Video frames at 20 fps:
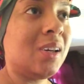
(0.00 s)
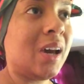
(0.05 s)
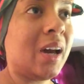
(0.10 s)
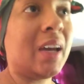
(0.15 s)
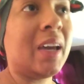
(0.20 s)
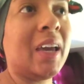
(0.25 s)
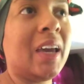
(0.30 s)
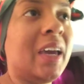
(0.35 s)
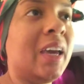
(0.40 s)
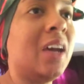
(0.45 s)
i
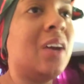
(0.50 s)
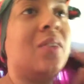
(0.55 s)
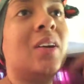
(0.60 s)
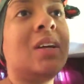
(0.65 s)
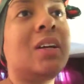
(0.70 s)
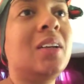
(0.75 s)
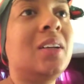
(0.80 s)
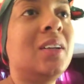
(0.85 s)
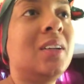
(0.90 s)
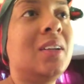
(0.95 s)
can hear
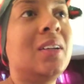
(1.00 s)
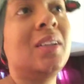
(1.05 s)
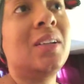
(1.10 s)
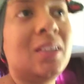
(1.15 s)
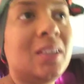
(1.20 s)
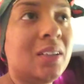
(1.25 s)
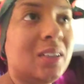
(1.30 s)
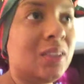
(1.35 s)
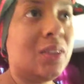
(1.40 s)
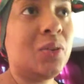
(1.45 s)
it
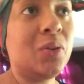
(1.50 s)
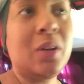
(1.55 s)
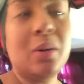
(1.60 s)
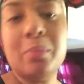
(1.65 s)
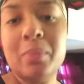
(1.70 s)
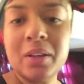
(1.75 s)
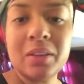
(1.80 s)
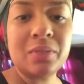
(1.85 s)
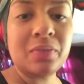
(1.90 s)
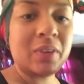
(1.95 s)
through
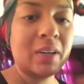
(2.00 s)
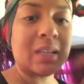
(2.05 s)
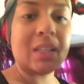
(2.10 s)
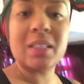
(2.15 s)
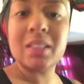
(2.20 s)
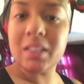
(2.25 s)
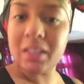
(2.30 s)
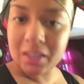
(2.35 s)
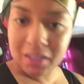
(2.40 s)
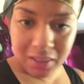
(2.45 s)
your
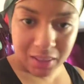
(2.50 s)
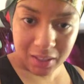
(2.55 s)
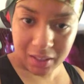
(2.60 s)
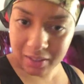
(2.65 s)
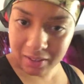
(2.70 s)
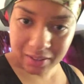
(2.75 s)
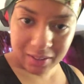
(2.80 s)
motherfucking teeth